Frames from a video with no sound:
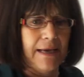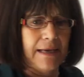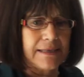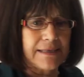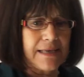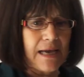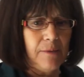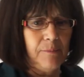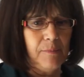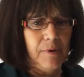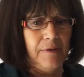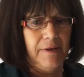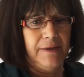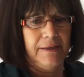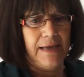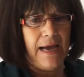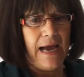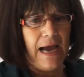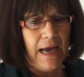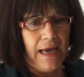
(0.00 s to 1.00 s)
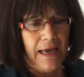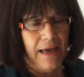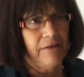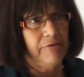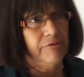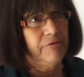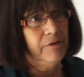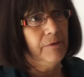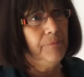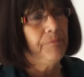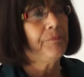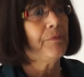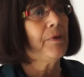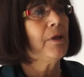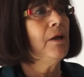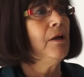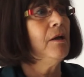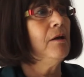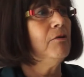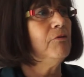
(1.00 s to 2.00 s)
example that I have
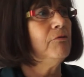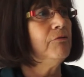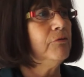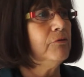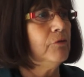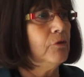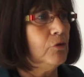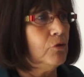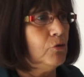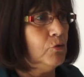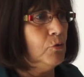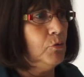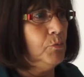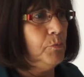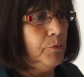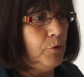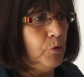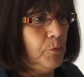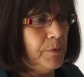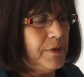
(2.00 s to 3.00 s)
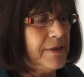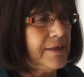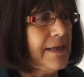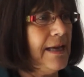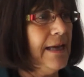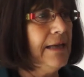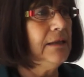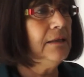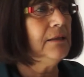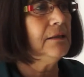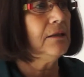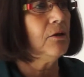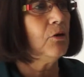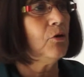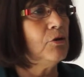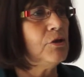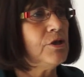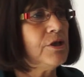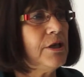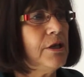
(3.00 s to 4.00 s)
to present
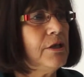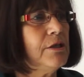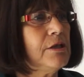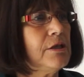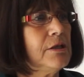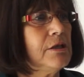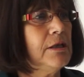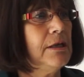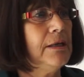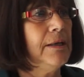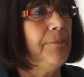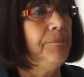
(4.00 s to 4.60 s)
concerns